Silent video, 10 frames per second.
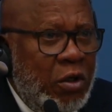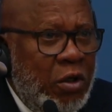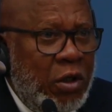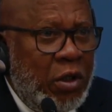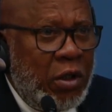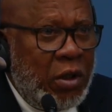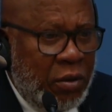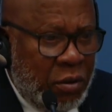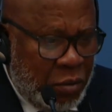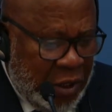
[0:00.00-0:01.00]

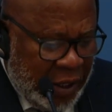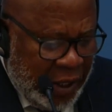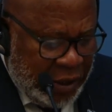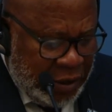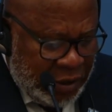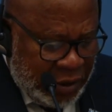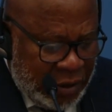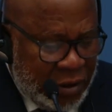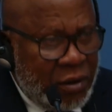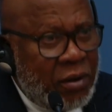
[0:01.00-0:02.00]

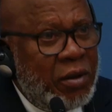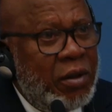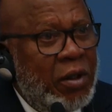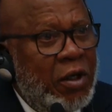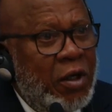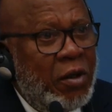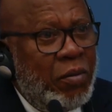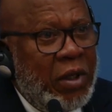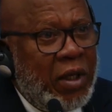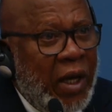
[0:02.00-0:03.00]
Because
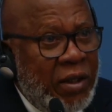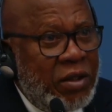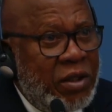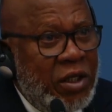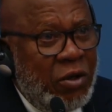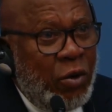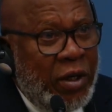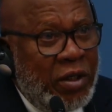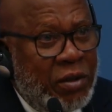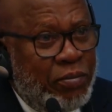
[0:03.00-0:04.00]
the
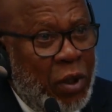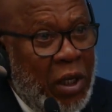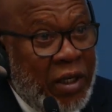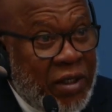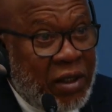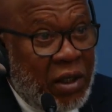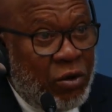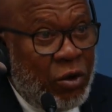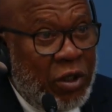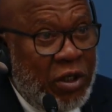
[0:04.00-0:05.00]
UN is a political
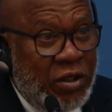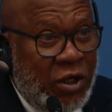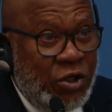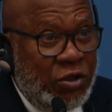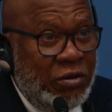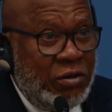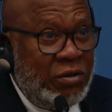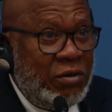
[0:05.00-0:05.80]
organization,